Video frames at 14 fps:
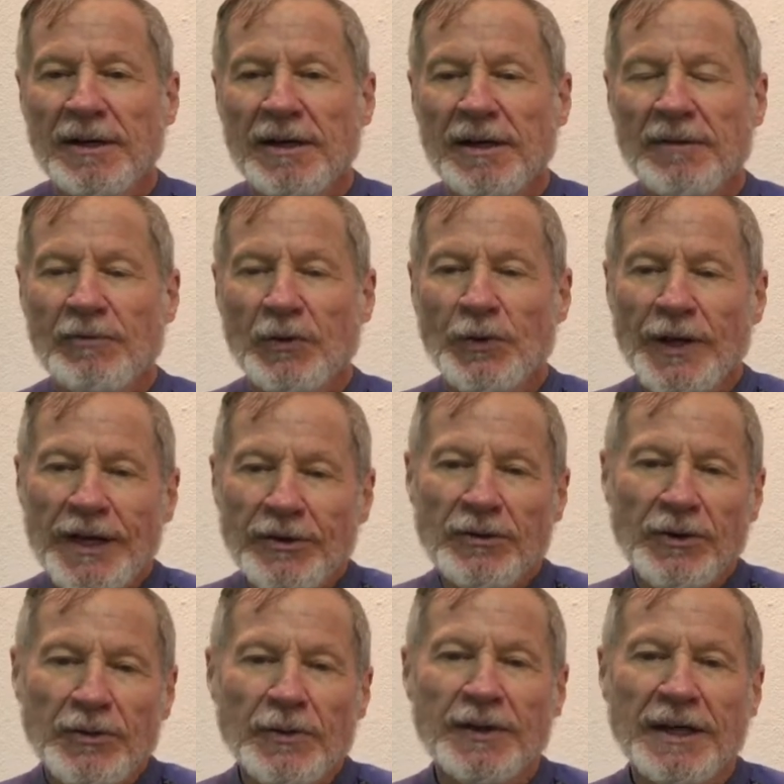If you need to
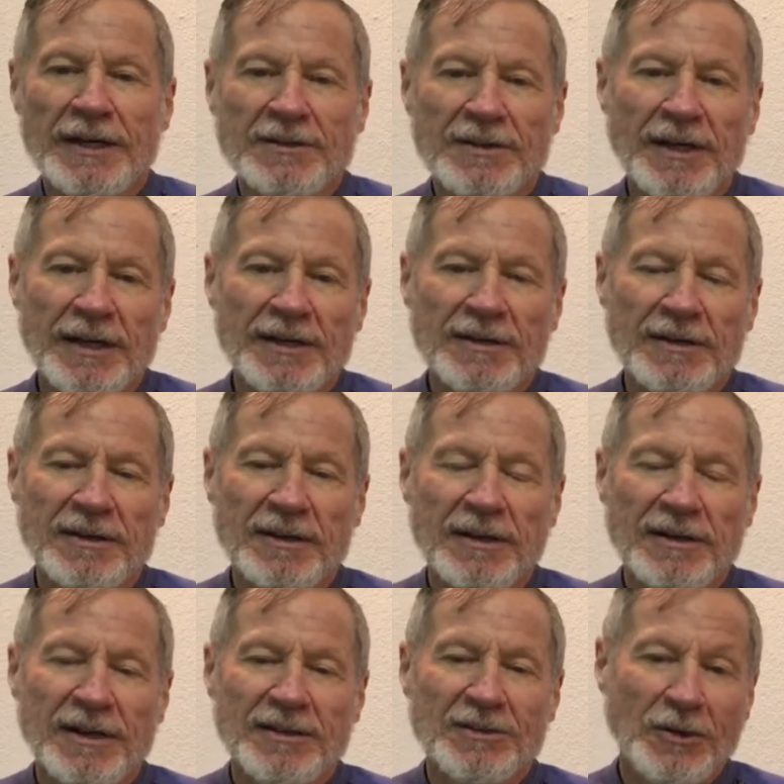do this, then
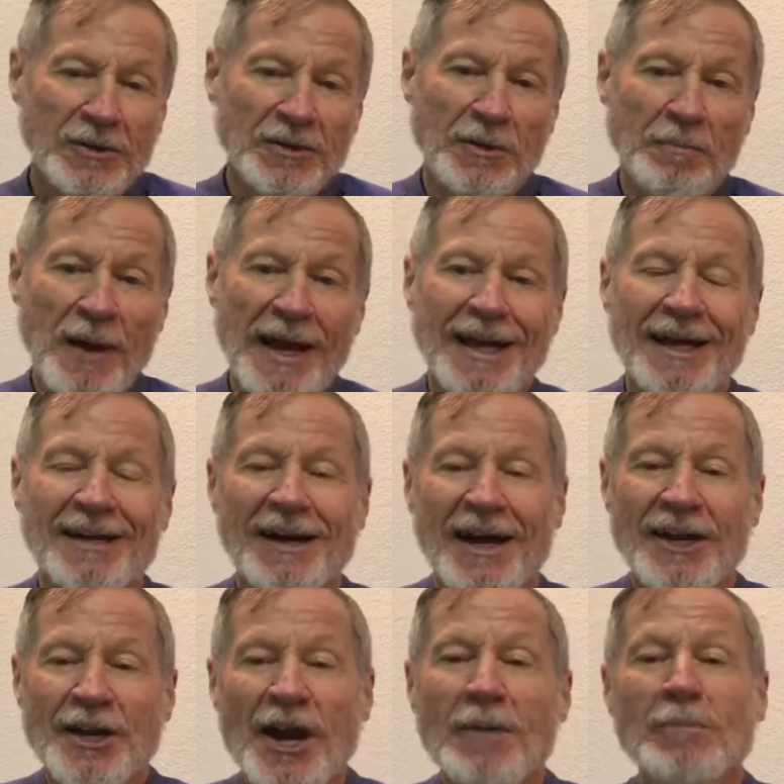it's good to make a
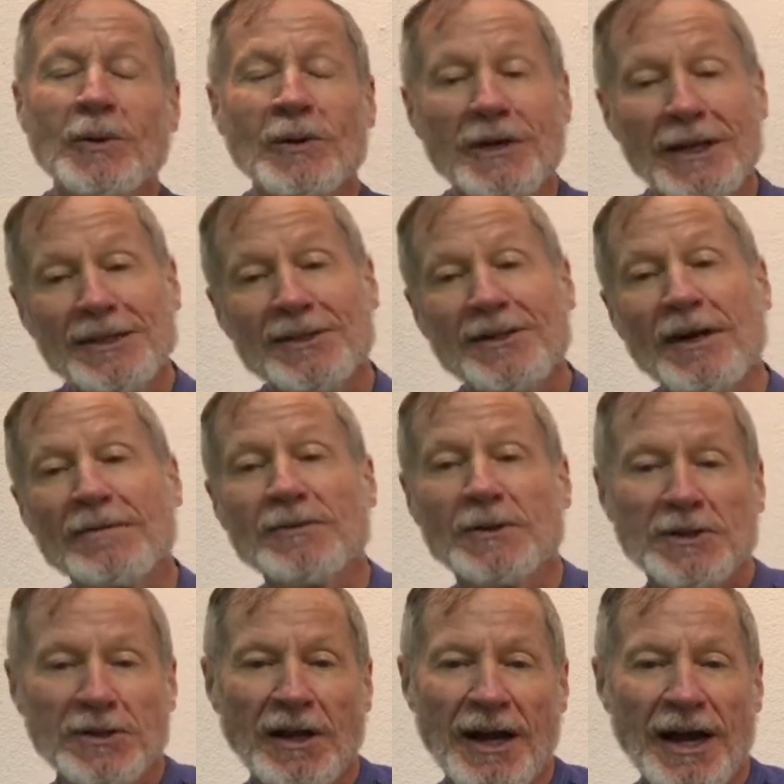numbered list of your
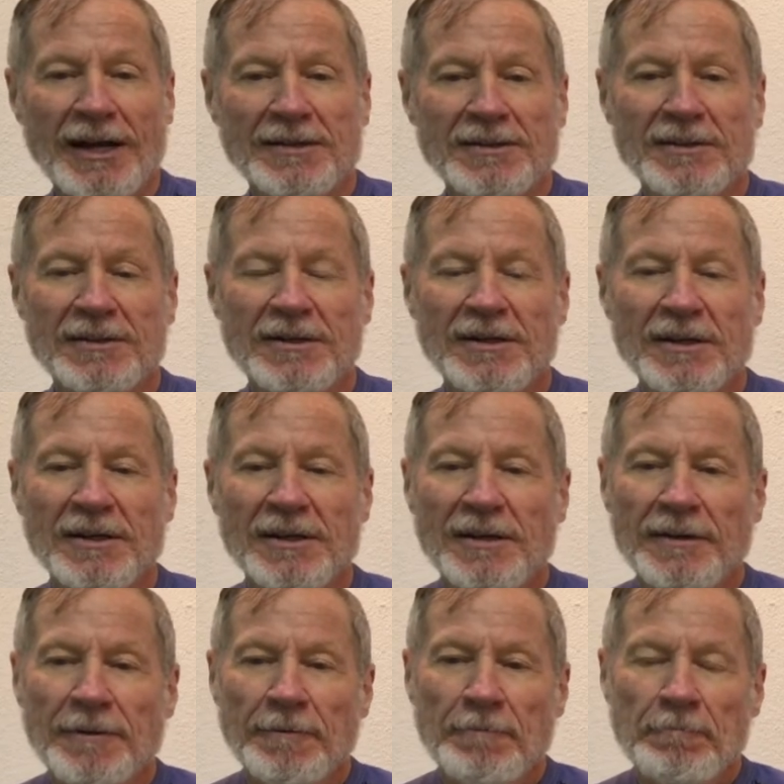slides.
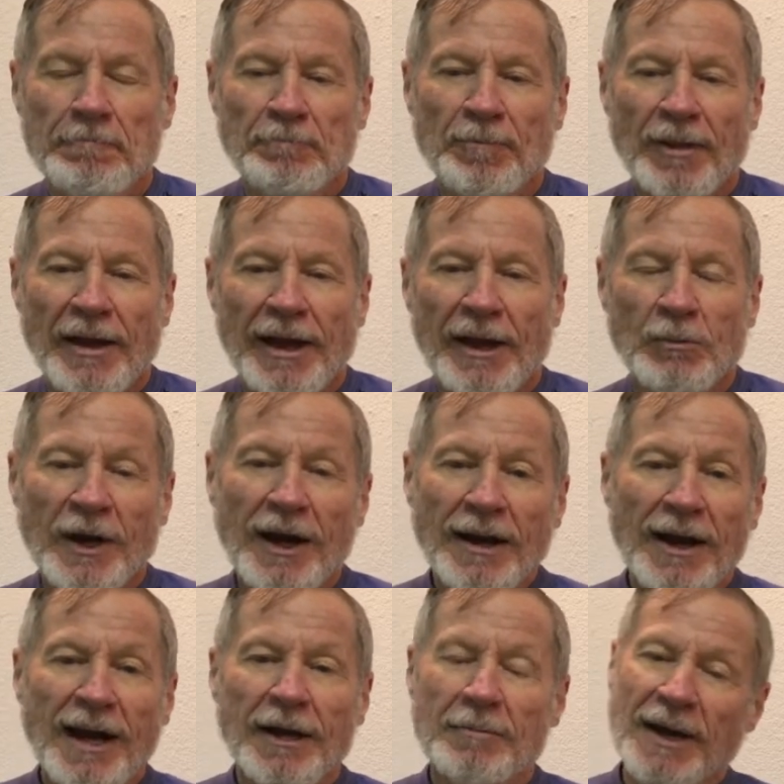And what I
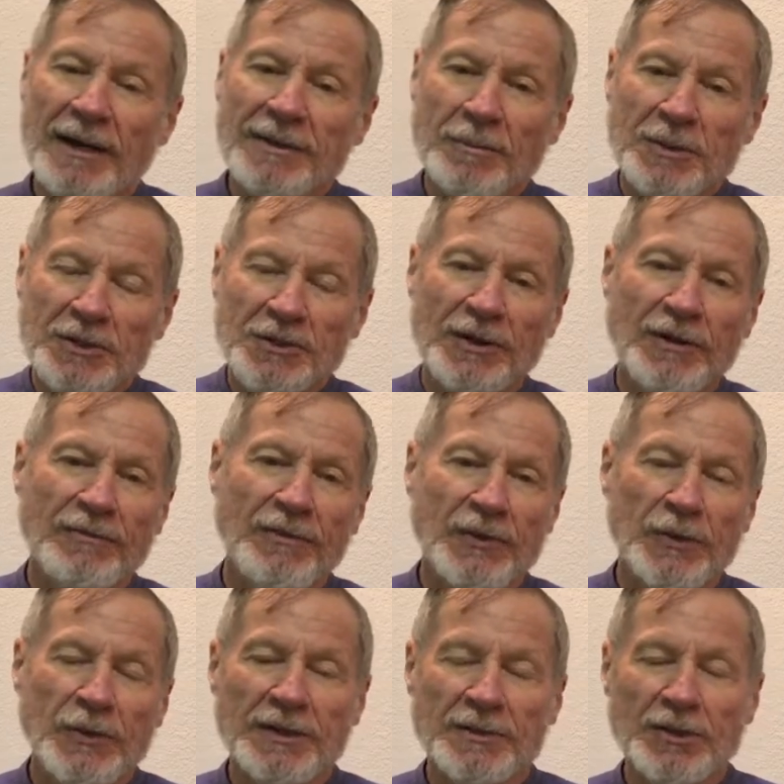like about the presenter
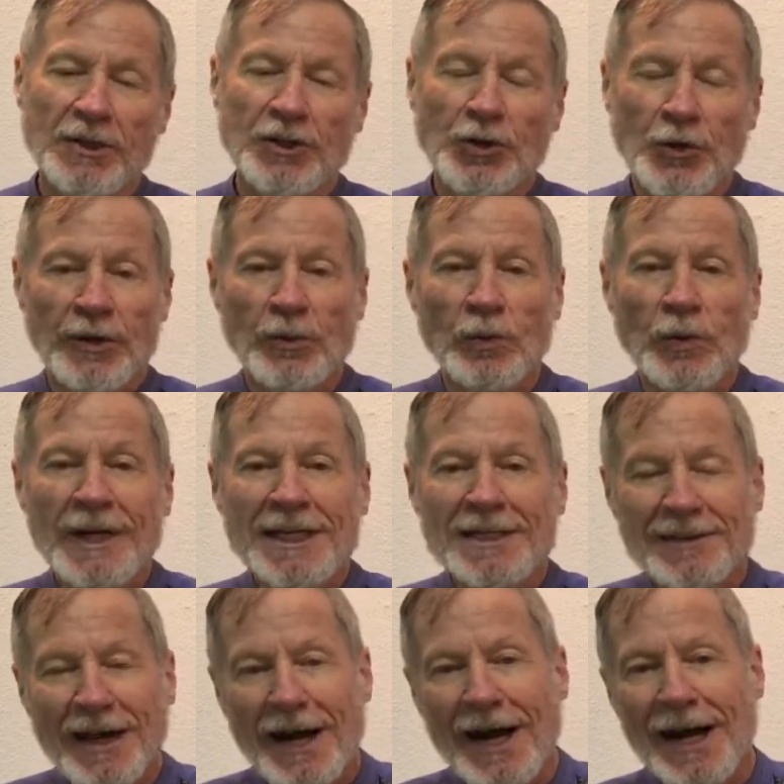view is that you can
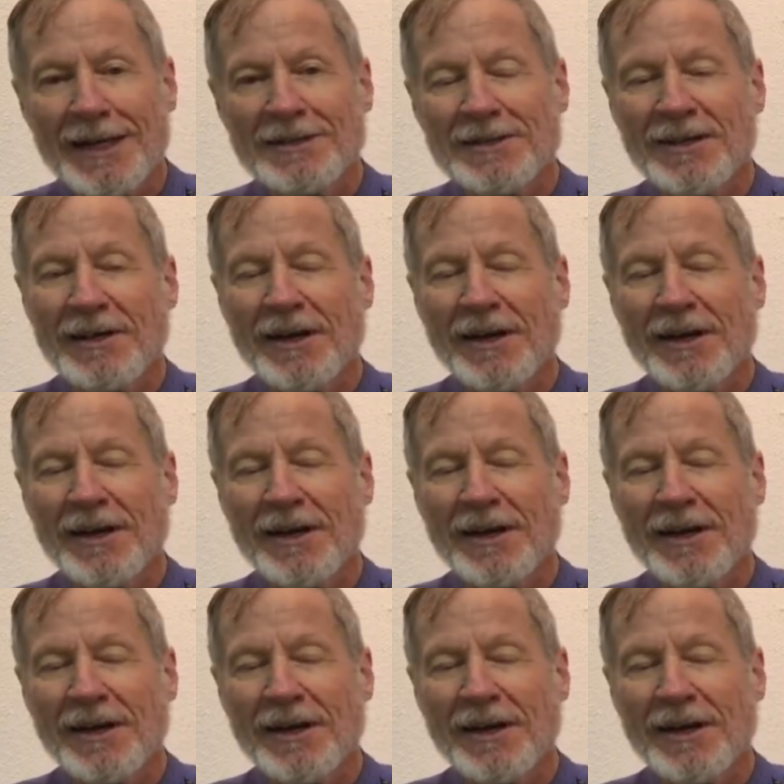resize